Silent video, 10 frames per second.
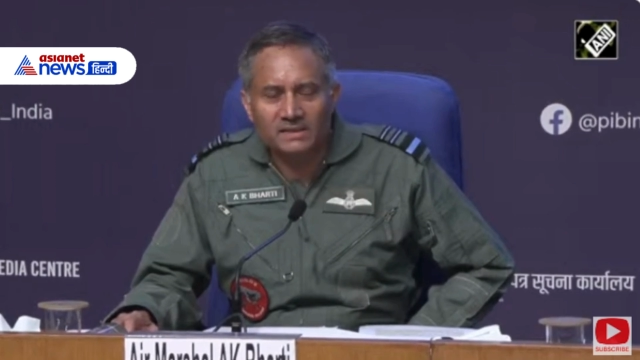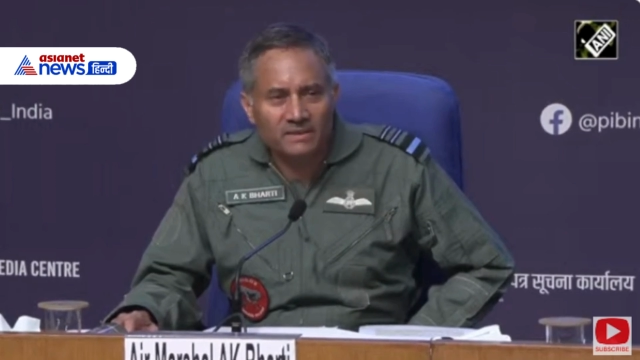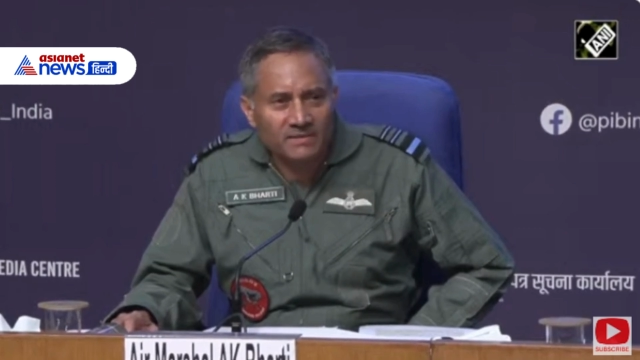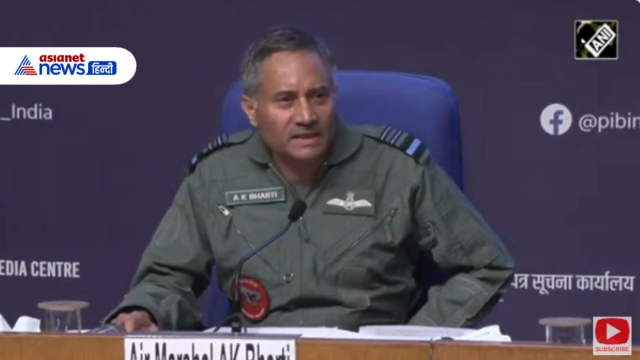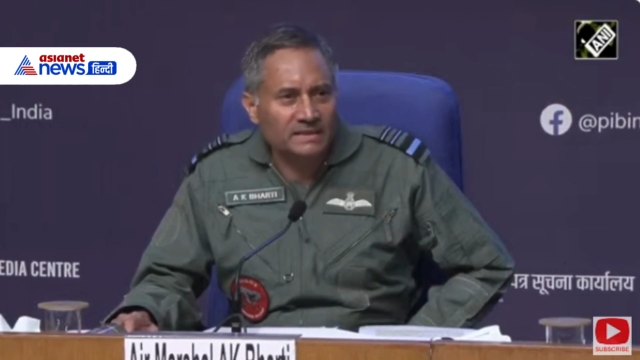
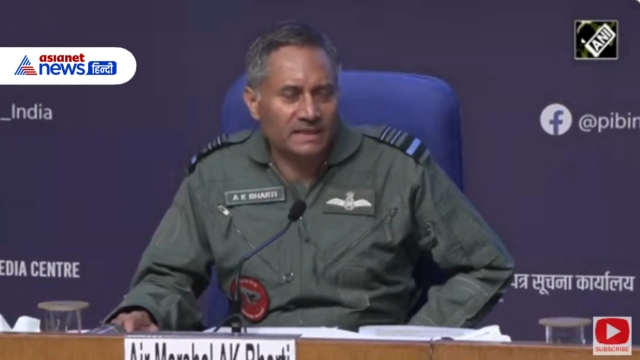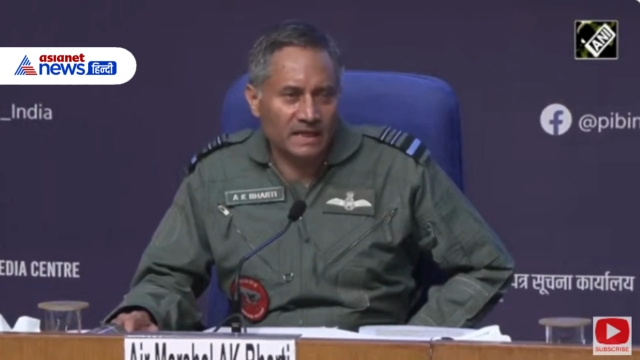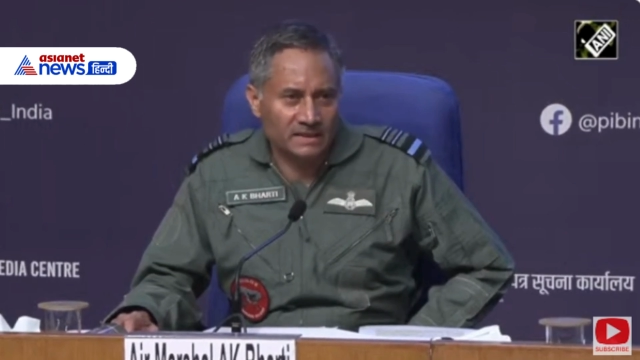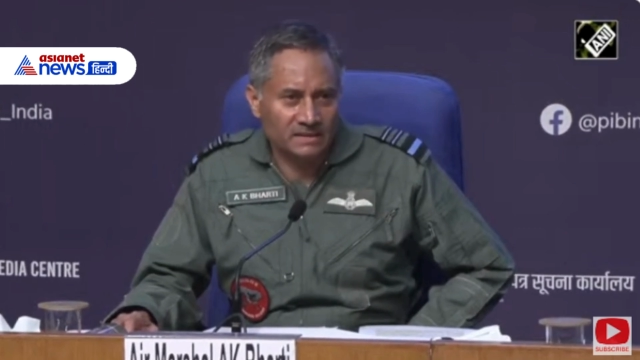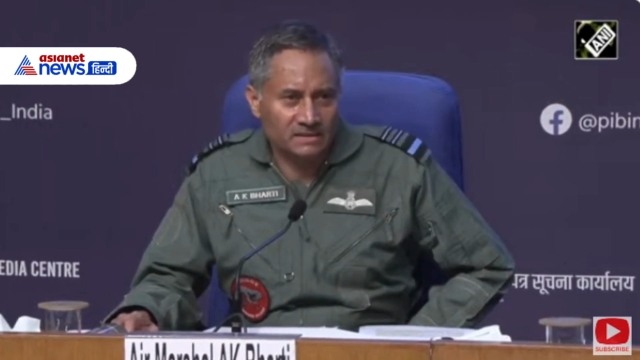civilian
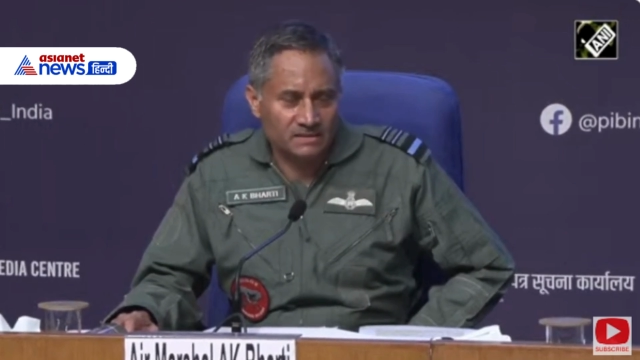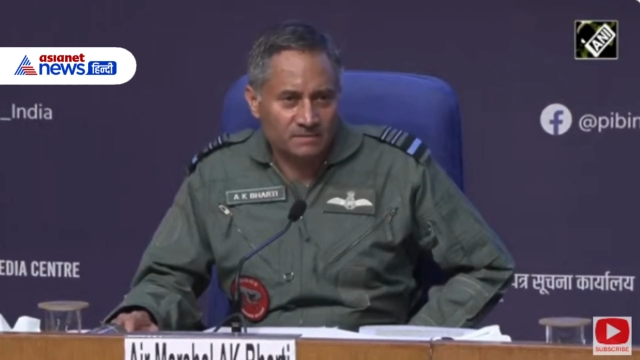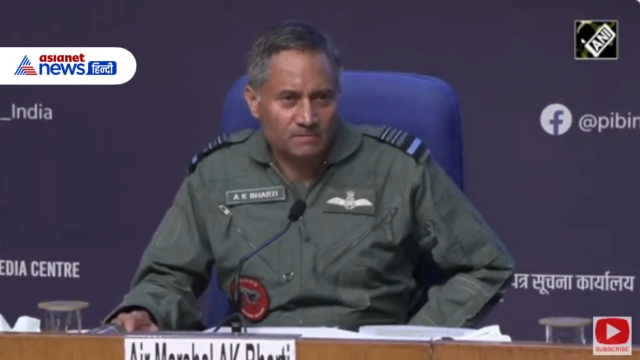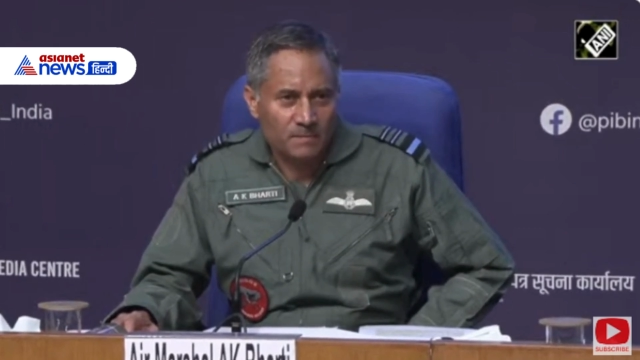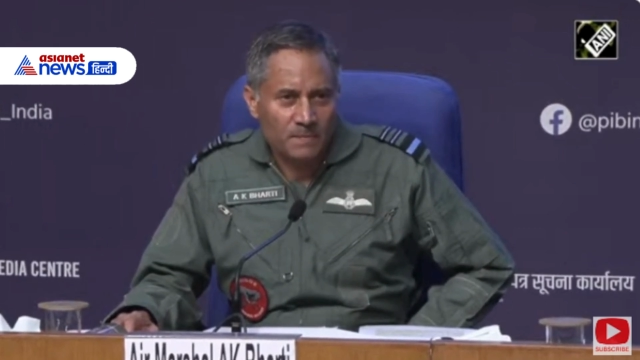targets,
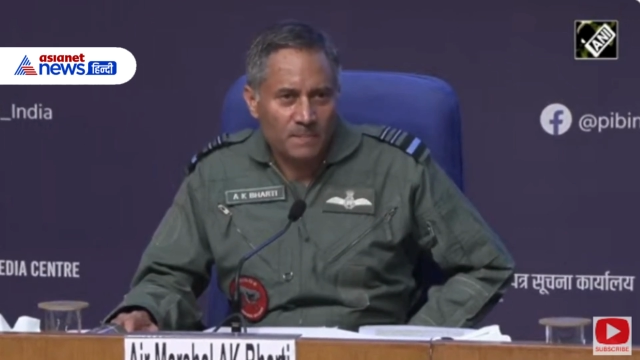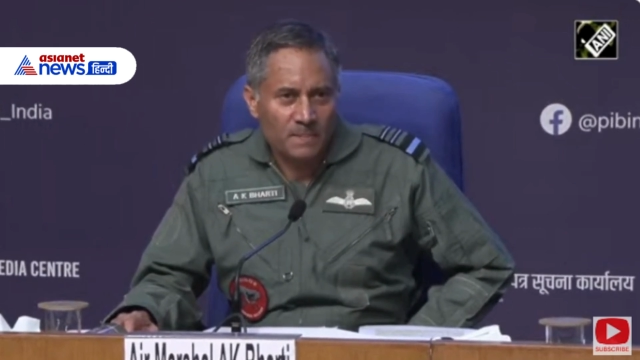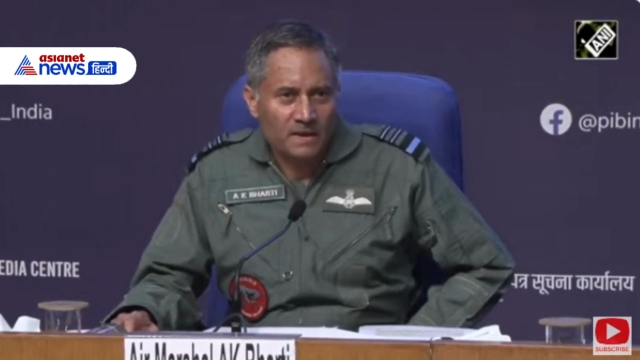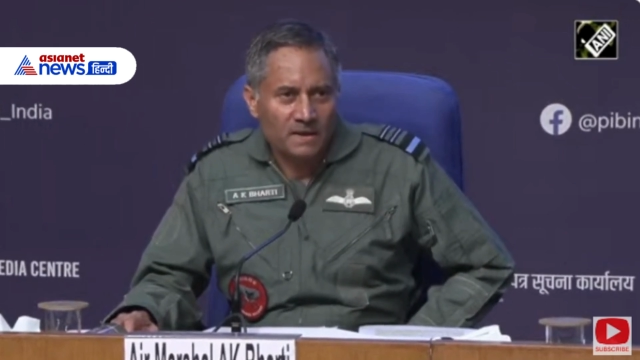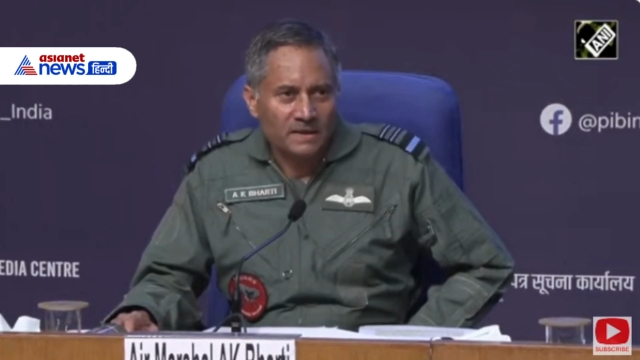
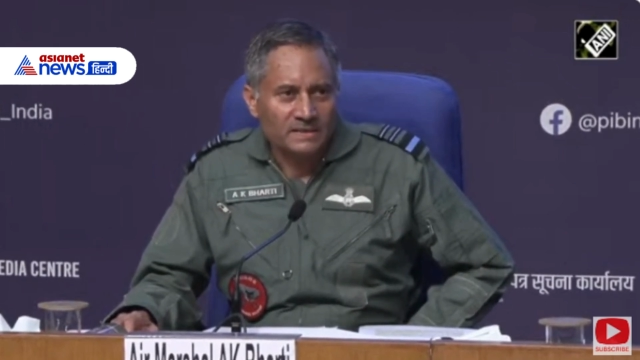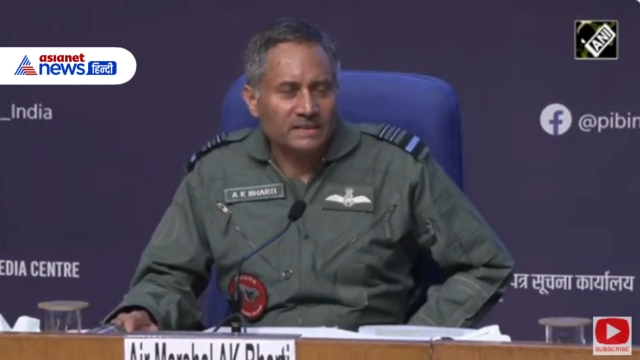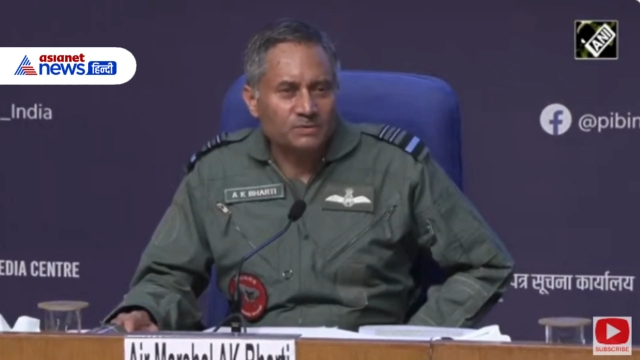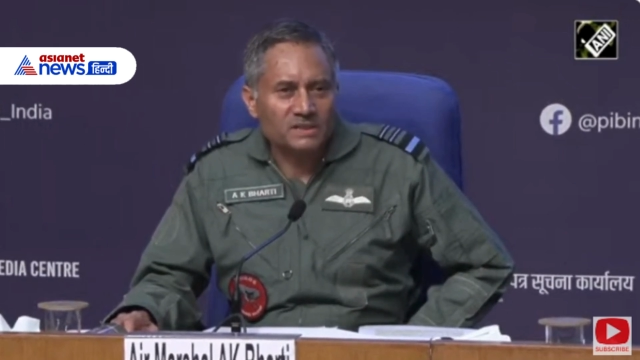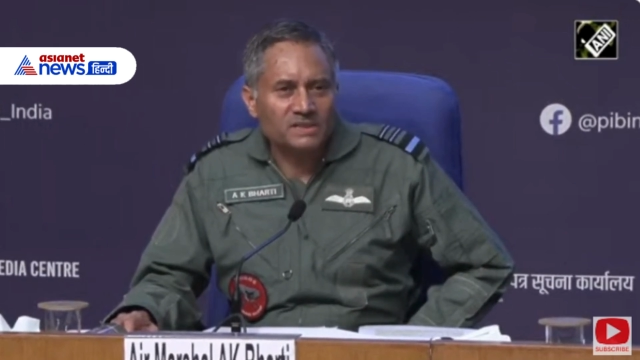
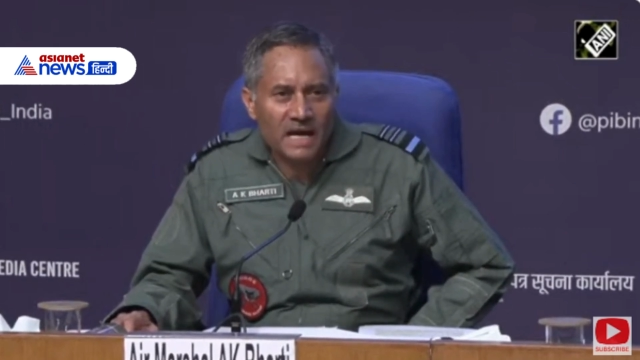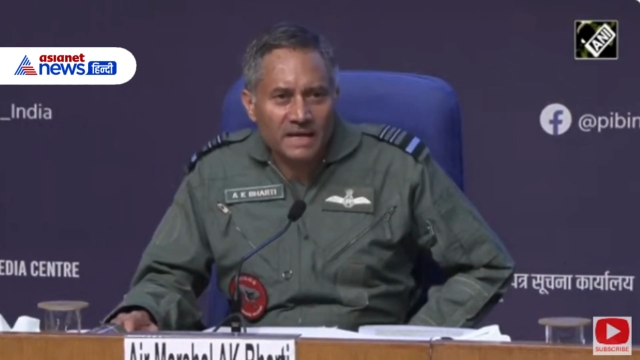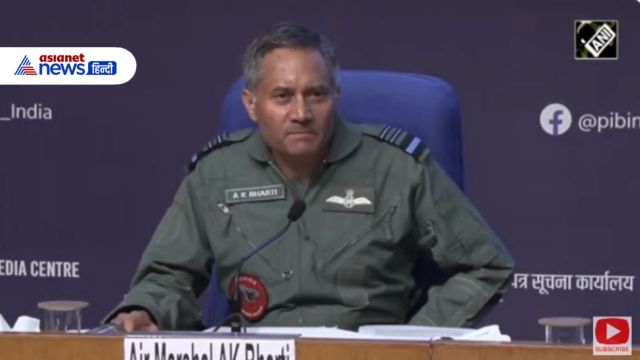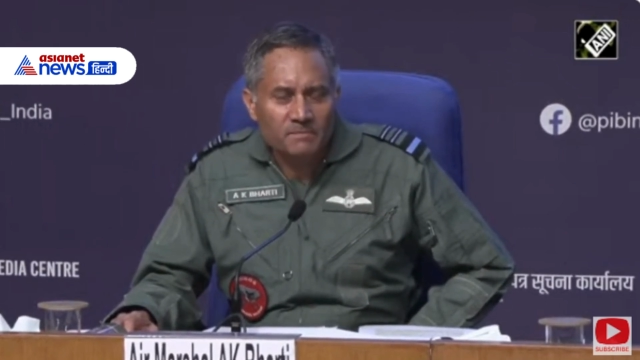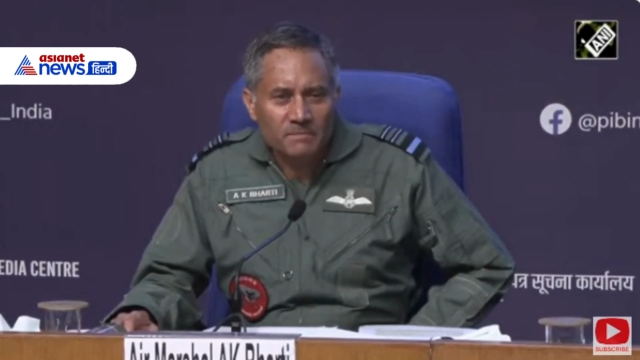this was
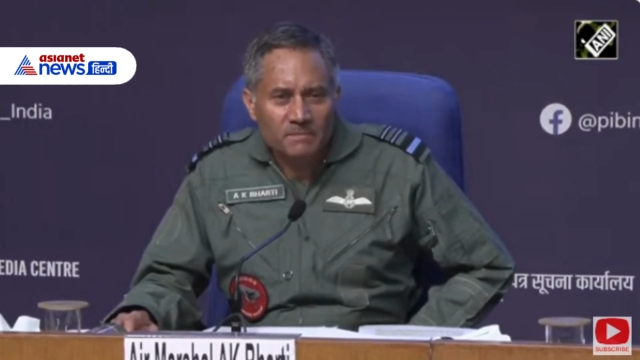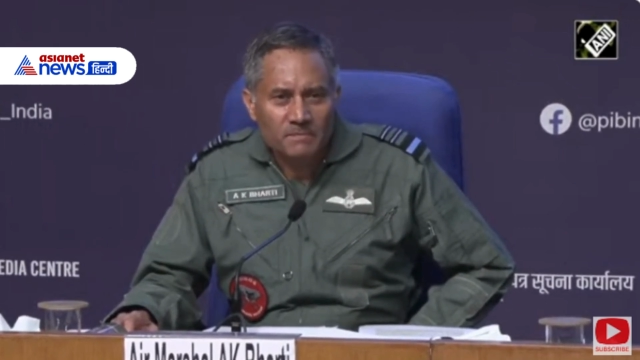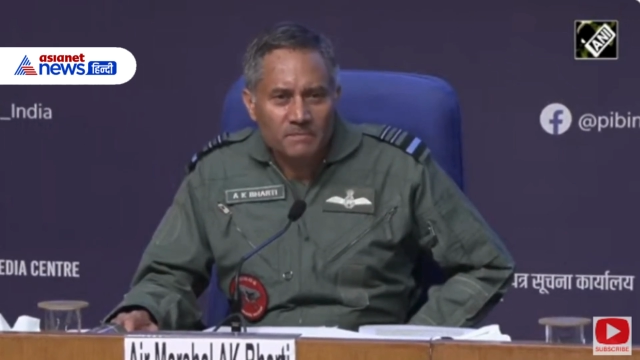time